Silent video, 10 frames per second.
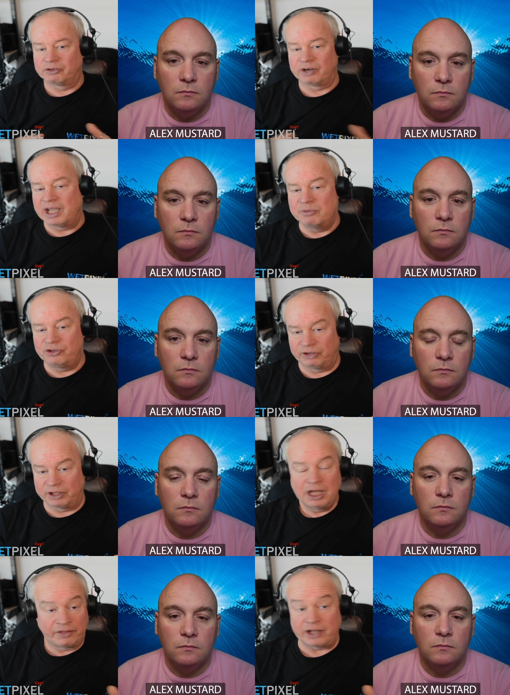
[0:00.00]
Speaker 1: great
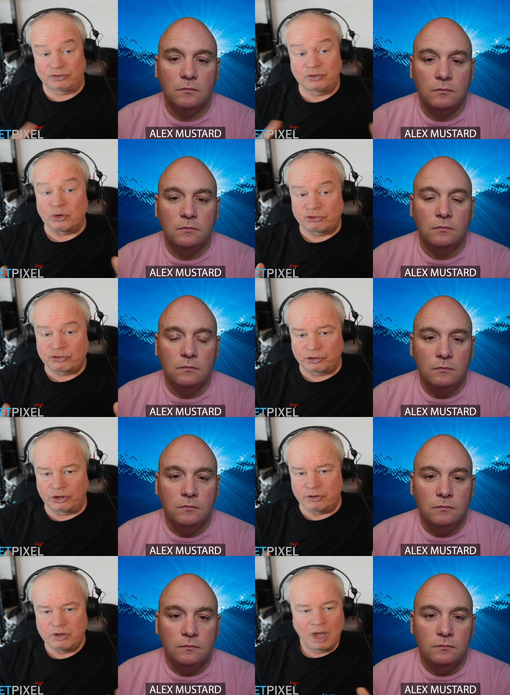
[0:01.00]
imagery. That's of course
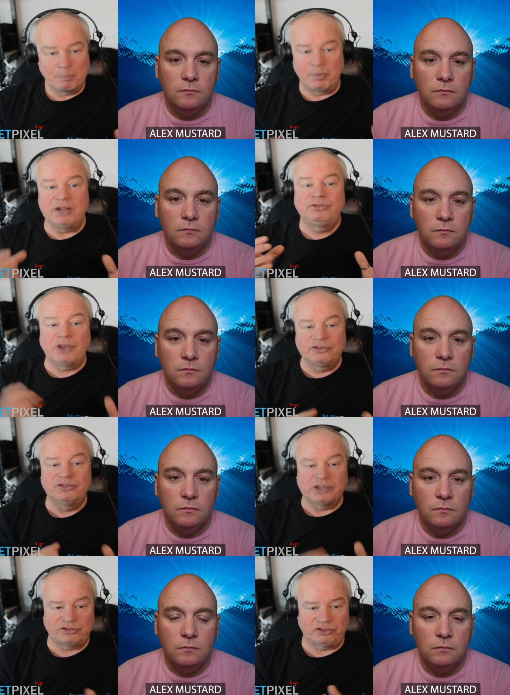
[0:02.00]
true, but it
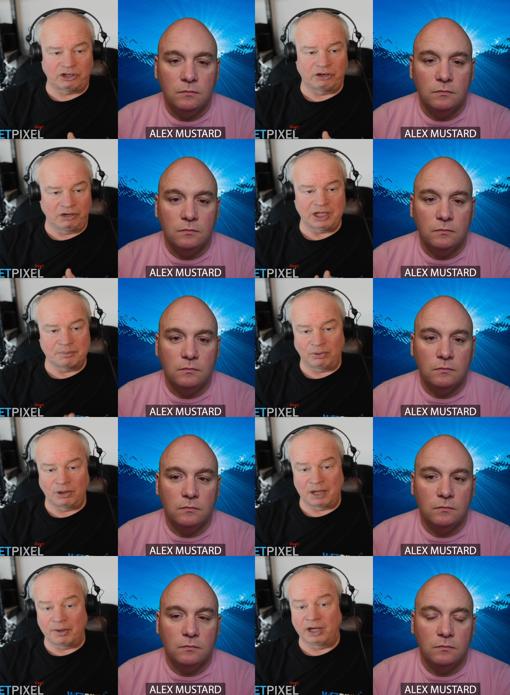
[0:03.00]
doesn't necessarily
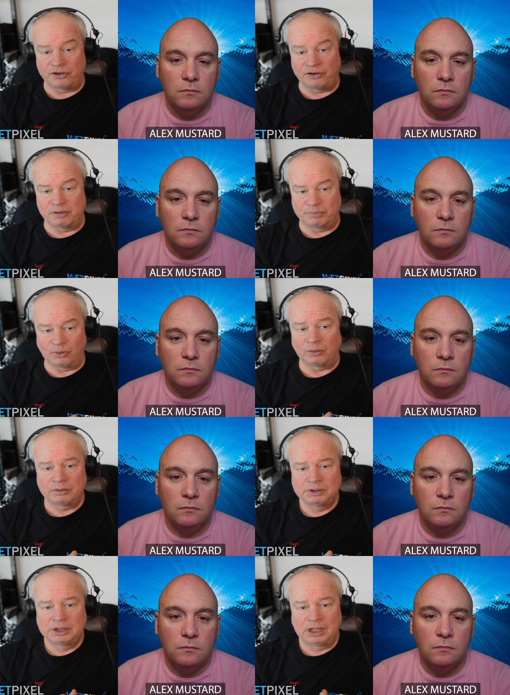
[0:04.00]
imply behind a dome
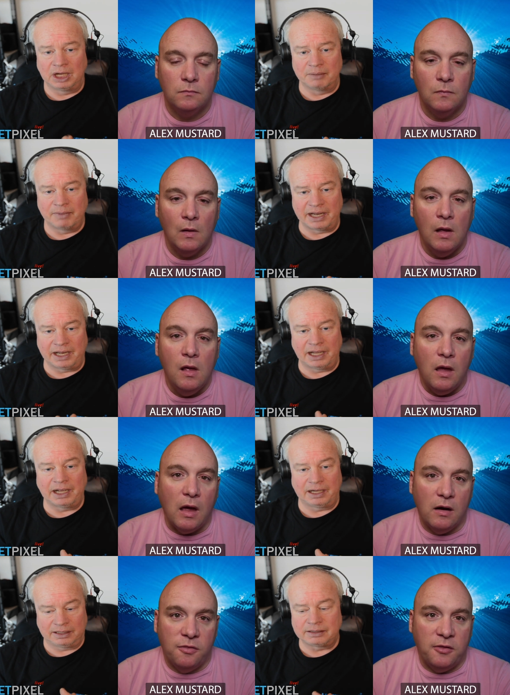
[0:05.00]
port.
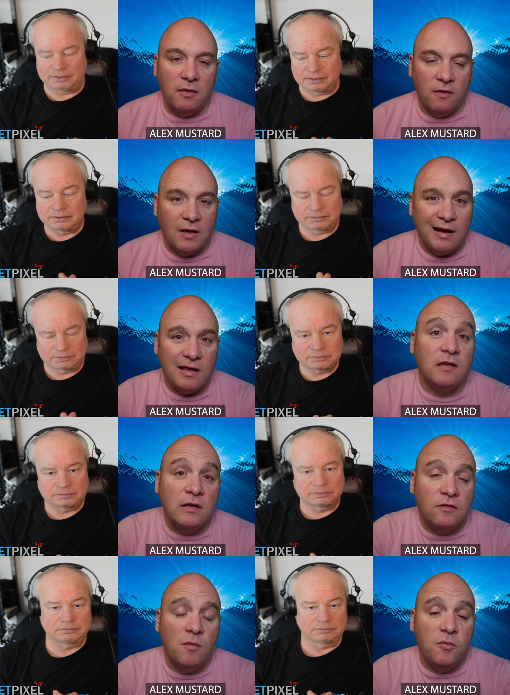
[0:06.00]
Speaker 2: And a classic
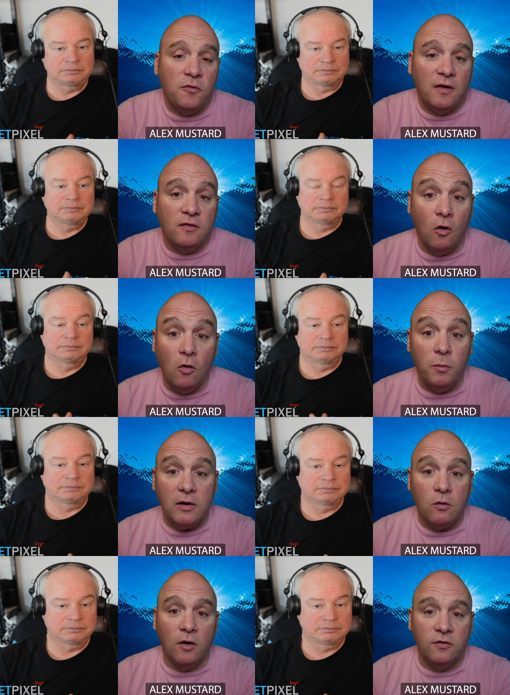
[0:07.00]
example that has long been
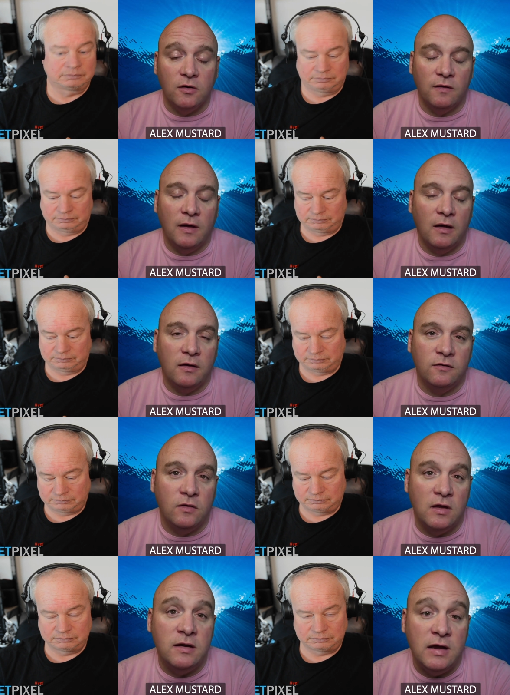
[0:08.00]
quoted on that is
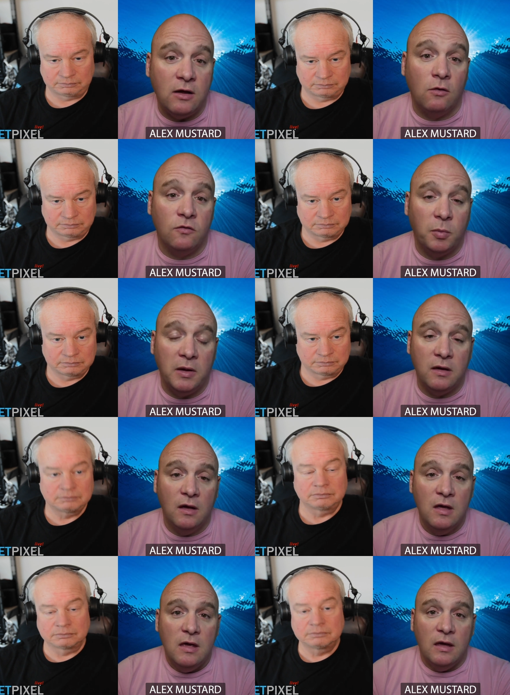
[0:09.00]
in Nikon speak,
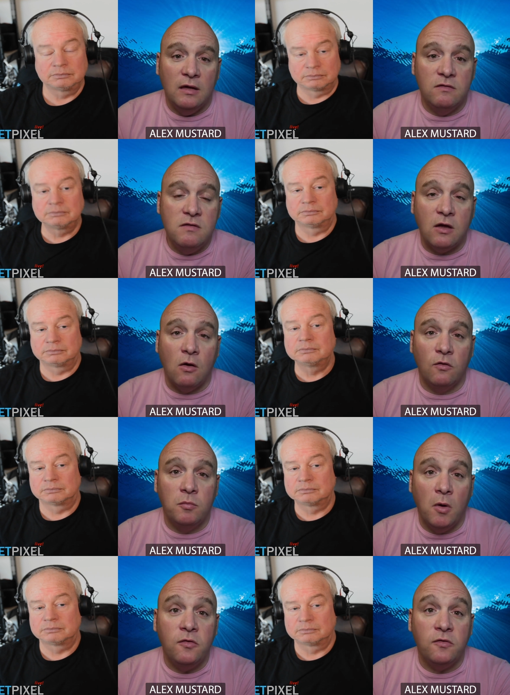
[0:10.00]
is Nikon's
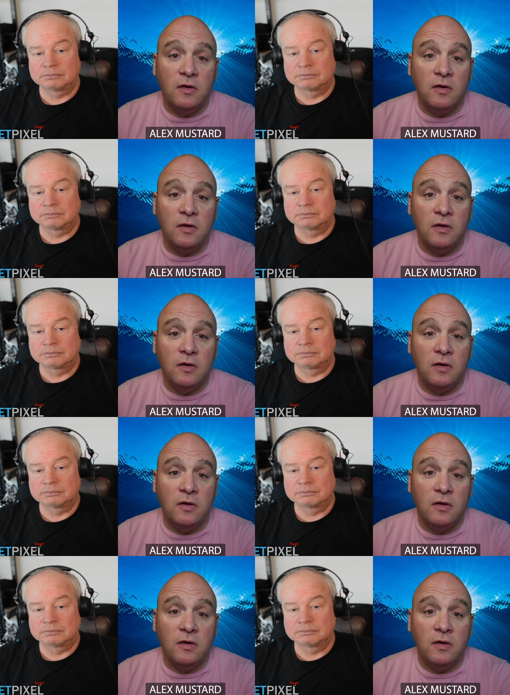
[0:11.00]
most